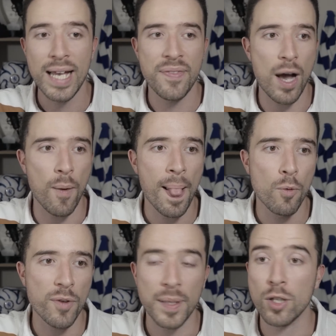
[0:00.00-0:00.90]
Now,
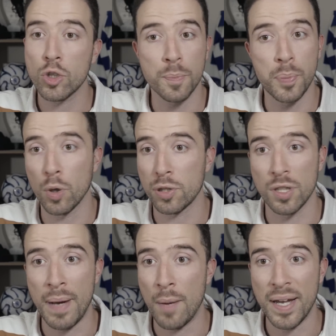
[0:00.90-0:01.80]
we've spent a good
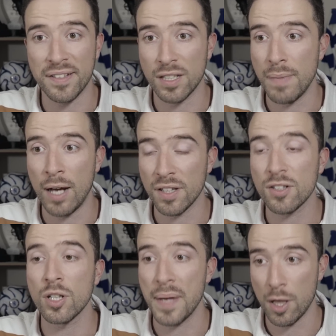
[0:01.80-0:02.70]
portion about Mason Mount. This
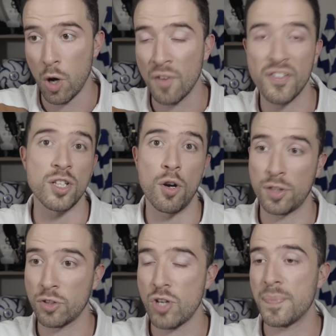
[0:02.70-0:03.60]
is going to be a long video,
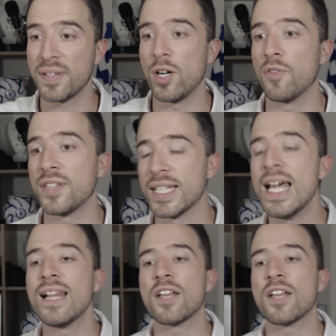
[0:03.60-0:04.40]
so strap yourselves in.